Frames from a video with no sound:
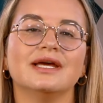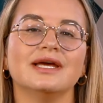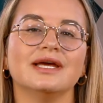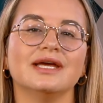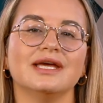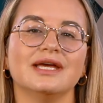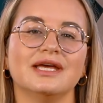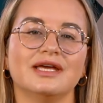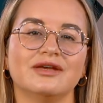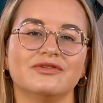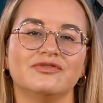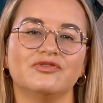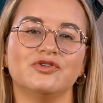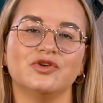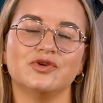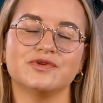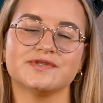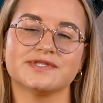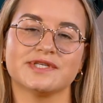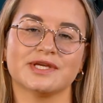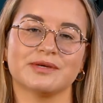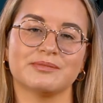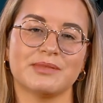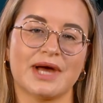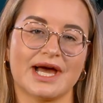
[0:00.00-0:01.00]
If
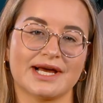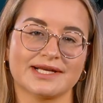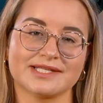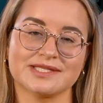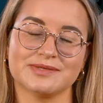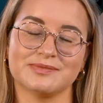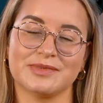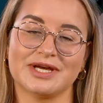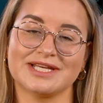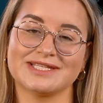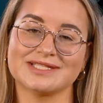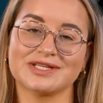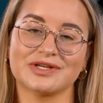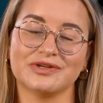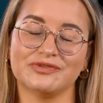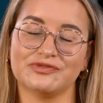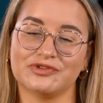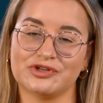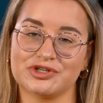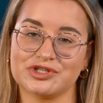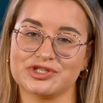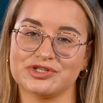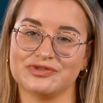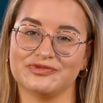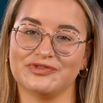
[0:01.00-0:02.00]
using maximize
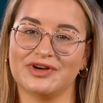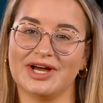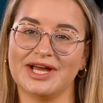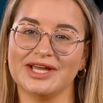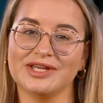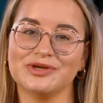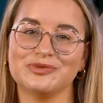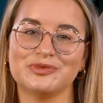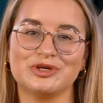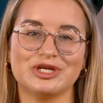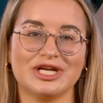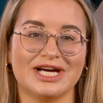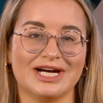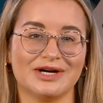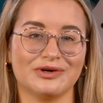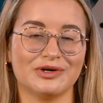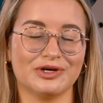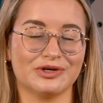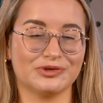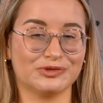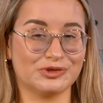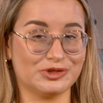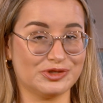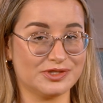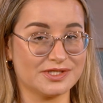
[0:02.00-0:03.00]
conversion value without a
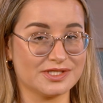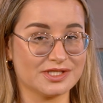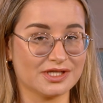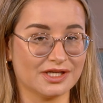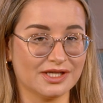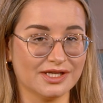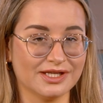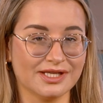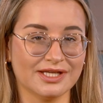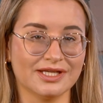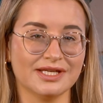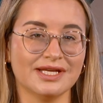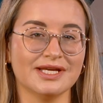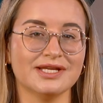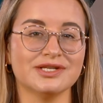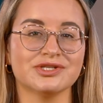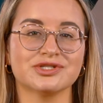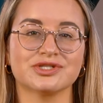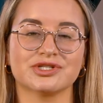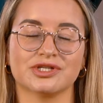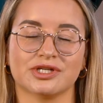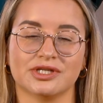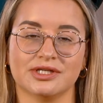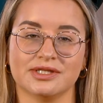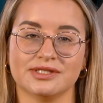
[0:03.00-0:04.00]
ROAS target,
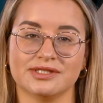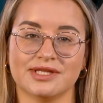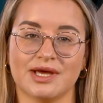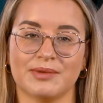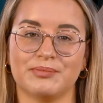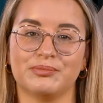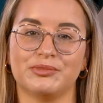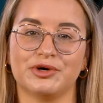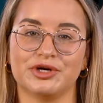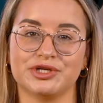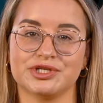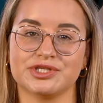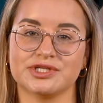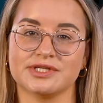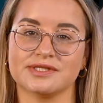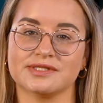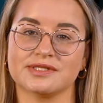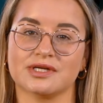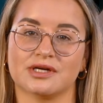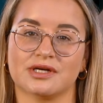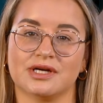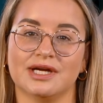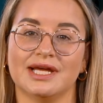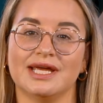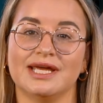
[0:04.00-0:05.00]
ensure that budgets
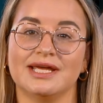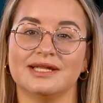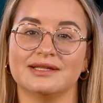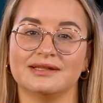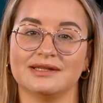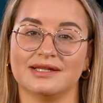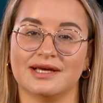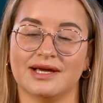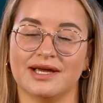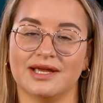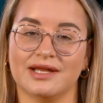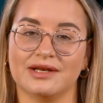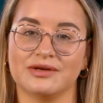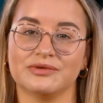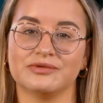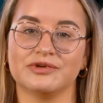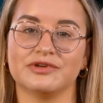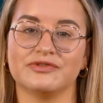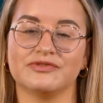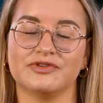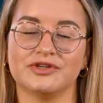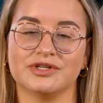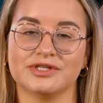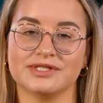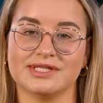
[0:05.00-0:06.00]
are in line
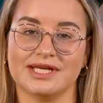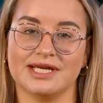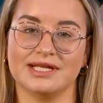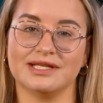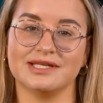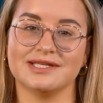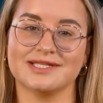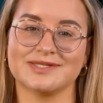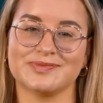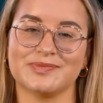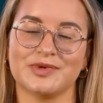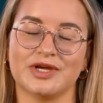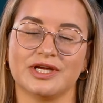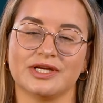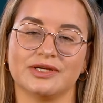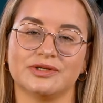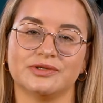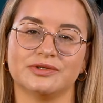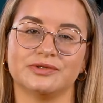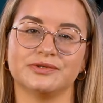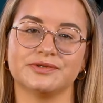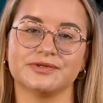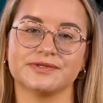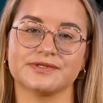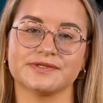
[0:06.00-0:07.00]
with your daily spend
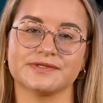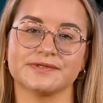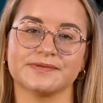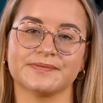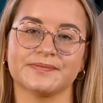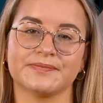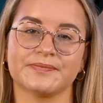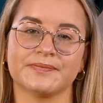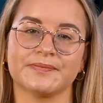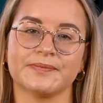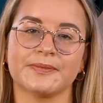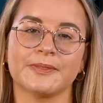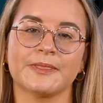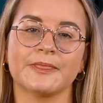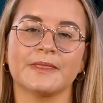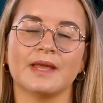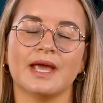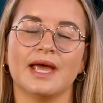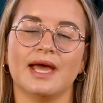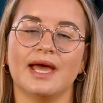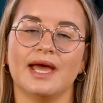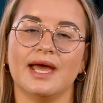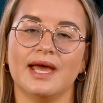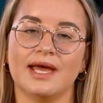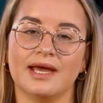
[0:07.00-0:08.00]
goals.
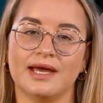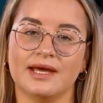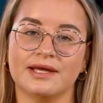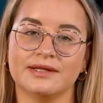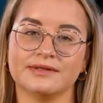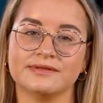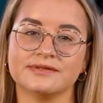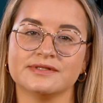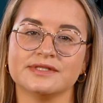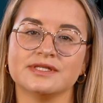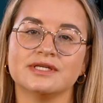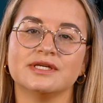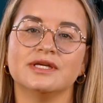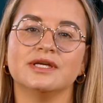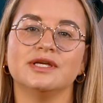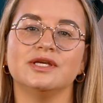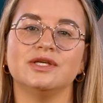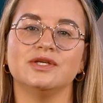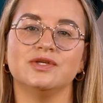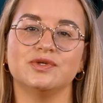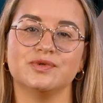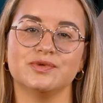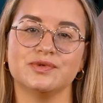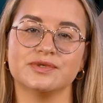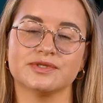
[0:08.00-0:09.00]
And
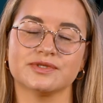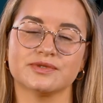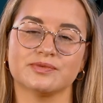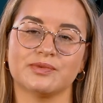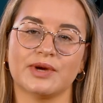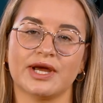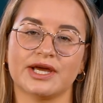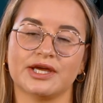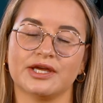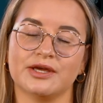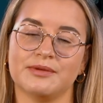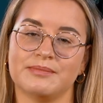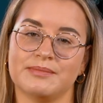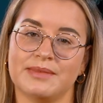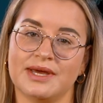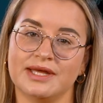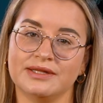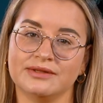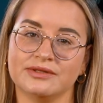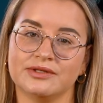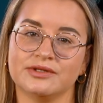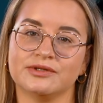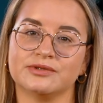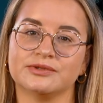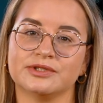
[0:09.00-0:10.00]
use
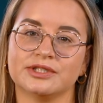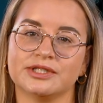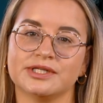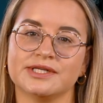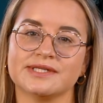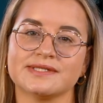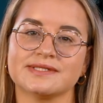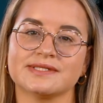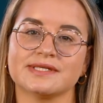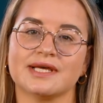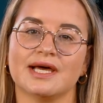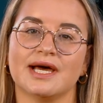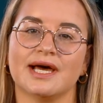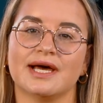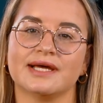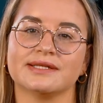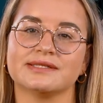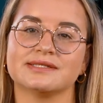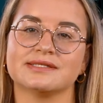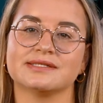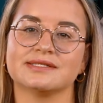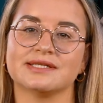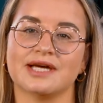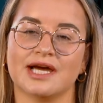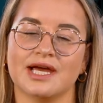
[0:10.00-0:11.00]
recommended ROAS at
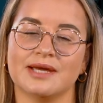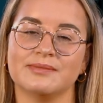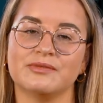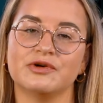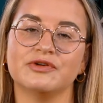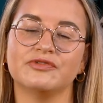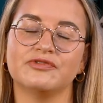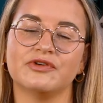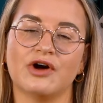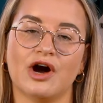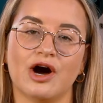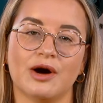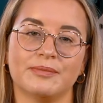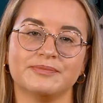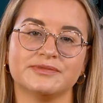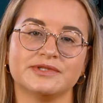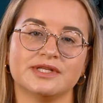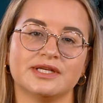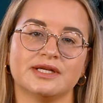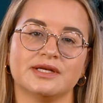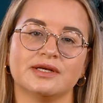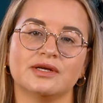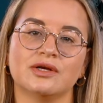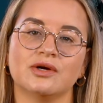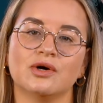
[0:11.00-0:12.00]
time of
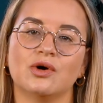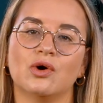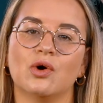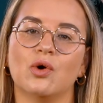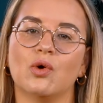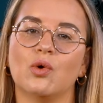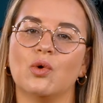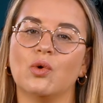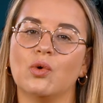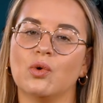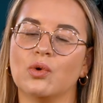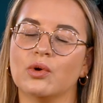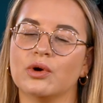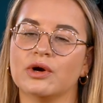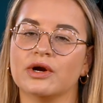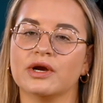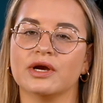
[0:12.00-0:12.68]
opt-in or